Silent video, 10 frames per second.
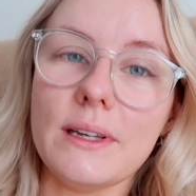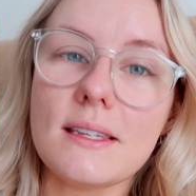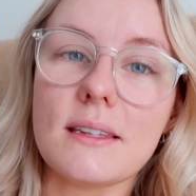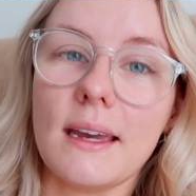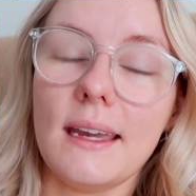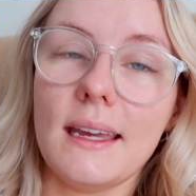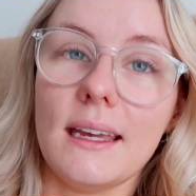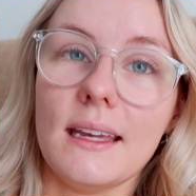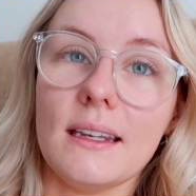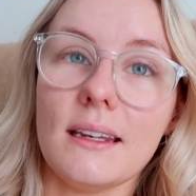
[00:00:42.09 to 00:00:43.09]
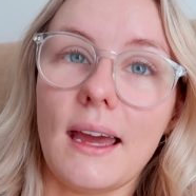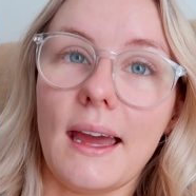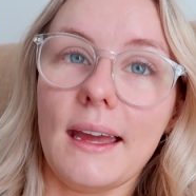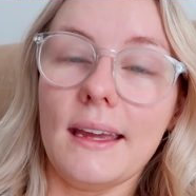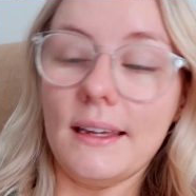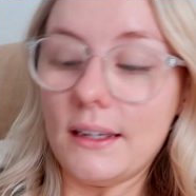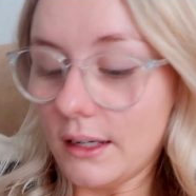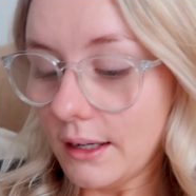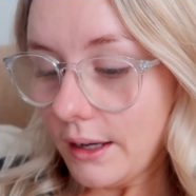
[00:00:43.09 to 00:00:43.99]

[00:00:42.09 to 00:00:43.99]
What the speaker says: We stay in a